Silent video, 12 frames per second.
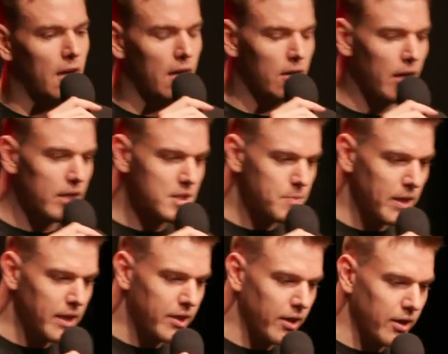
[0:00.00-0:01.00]
Our last
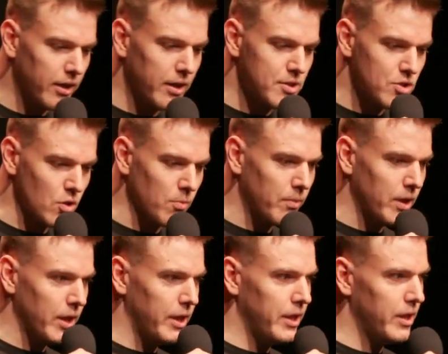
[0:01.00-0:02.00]
speaker is
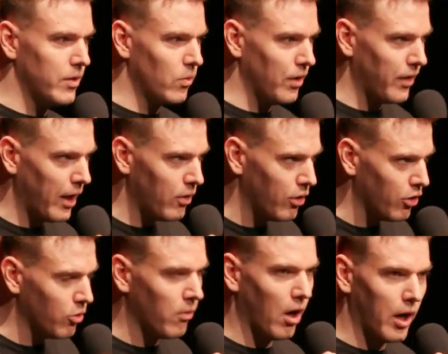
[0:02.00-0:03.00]
somebody without
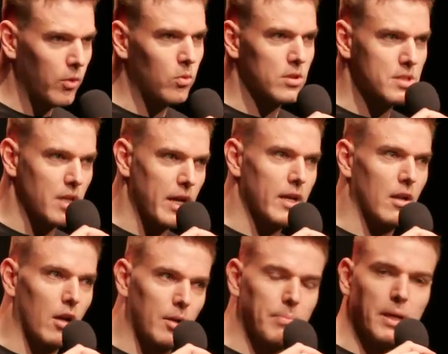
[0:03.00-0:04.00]
whom I would say a
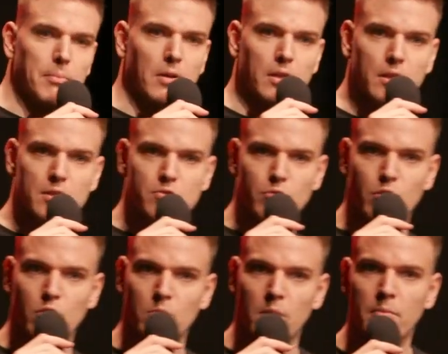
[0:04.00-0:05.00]
lot of people in this room